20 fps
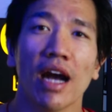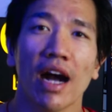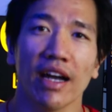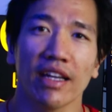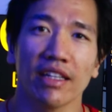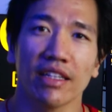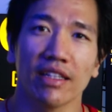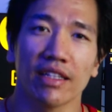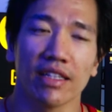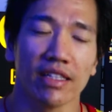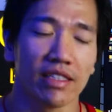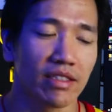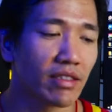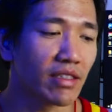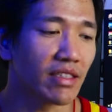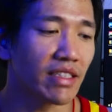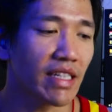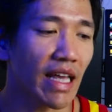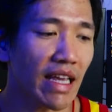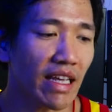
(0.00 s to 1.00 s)
behind it is
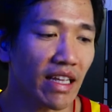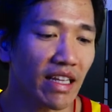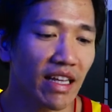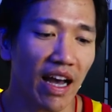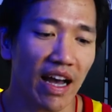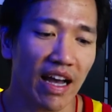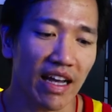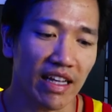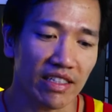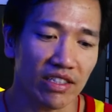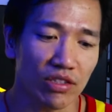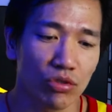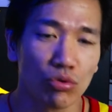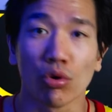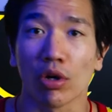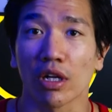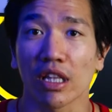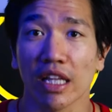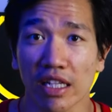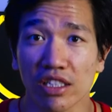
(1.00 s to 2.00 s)
to take guys
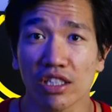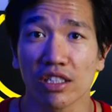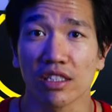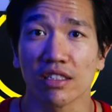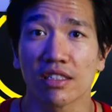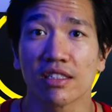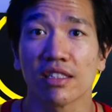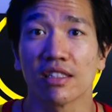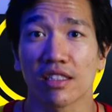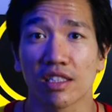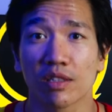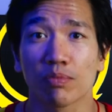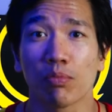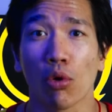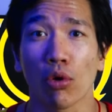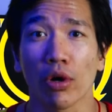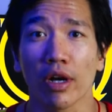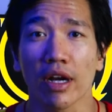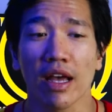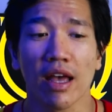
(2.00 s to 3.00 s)
who are legends in the
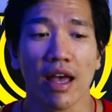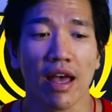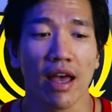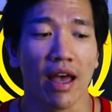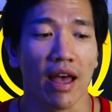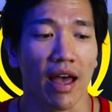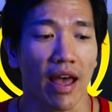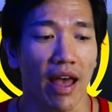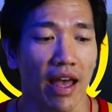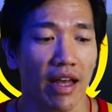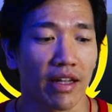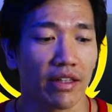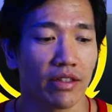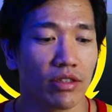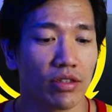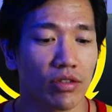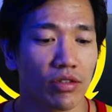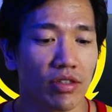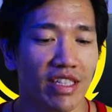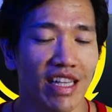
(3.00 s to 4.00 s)
sport
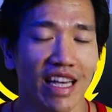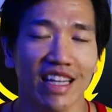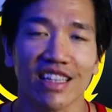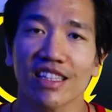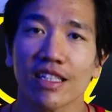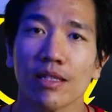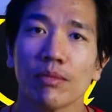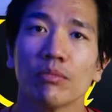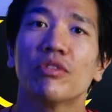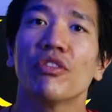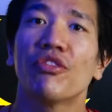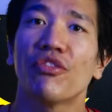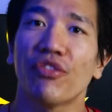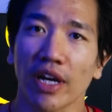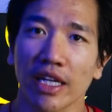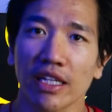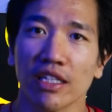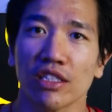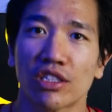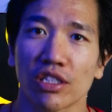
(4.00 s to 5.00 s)
and to get them to
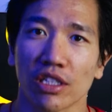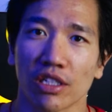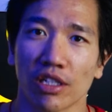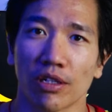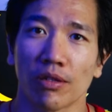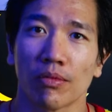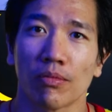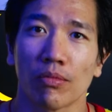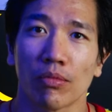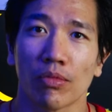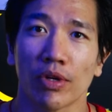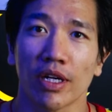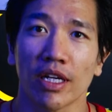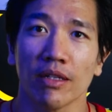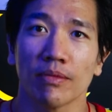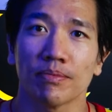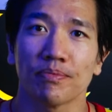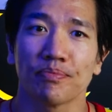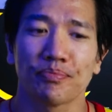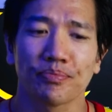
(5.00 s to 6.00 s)
fight each other,
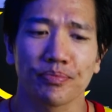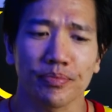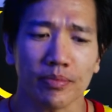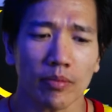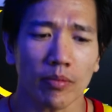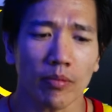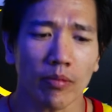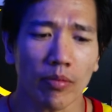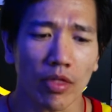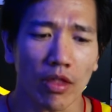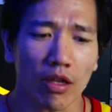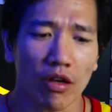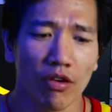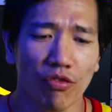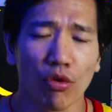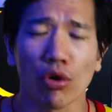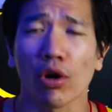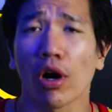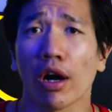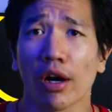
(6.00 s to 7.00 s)
right?
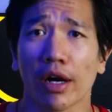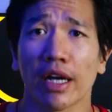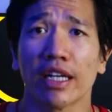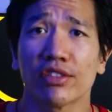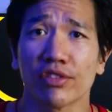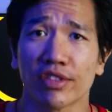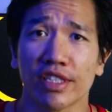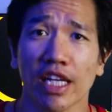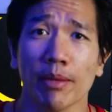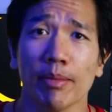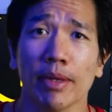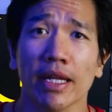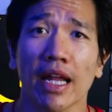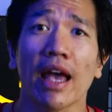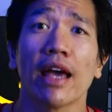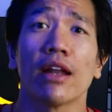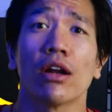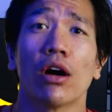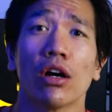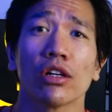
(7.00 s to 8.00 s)
For our entertainment,
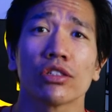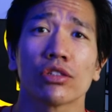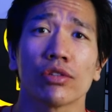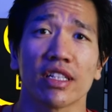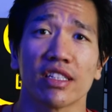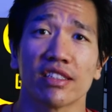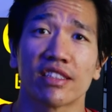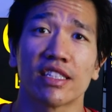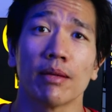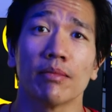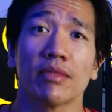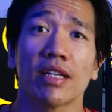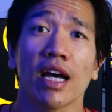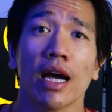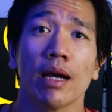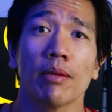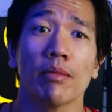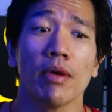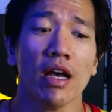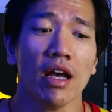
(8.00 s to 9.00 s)
and also at the same
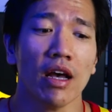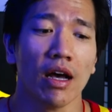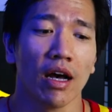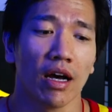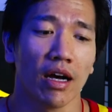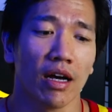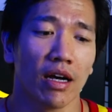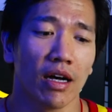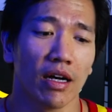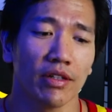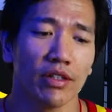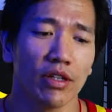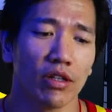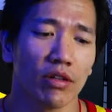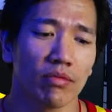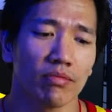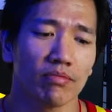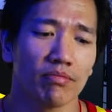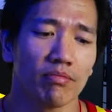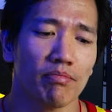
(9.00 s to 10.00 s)
time, you
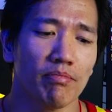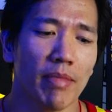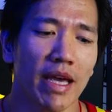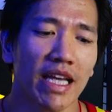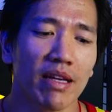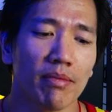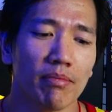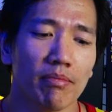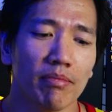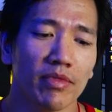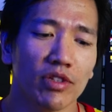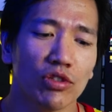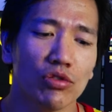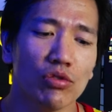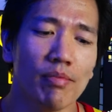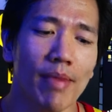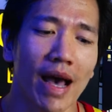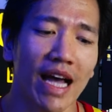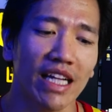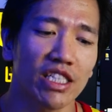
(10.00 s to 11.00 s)
know,
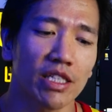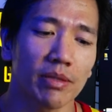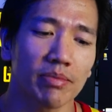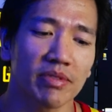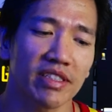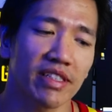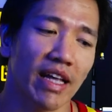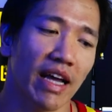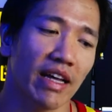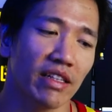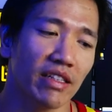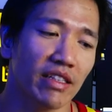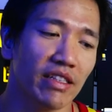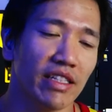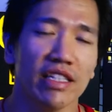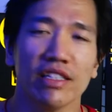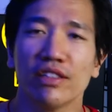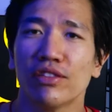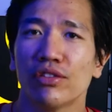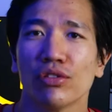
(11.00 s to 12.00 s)
do matchups
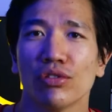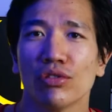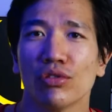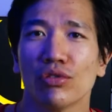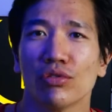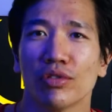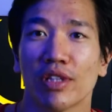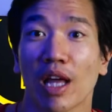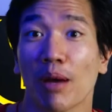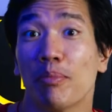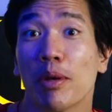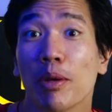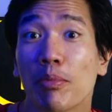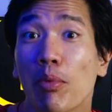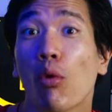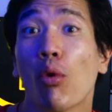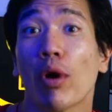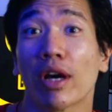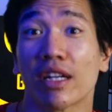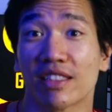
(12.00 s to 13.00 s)
that
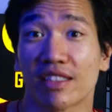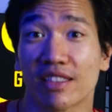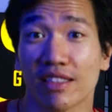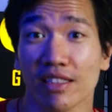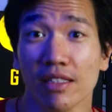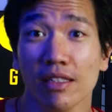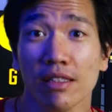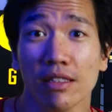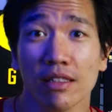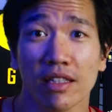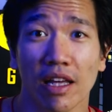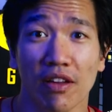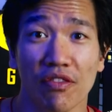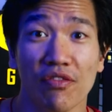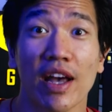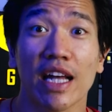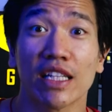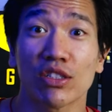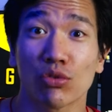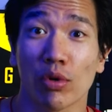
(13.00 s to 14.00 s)
people want to see,
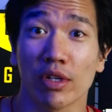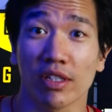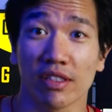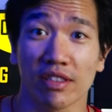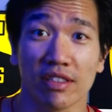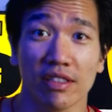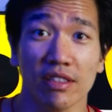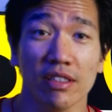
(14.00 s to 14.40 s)
that fans want to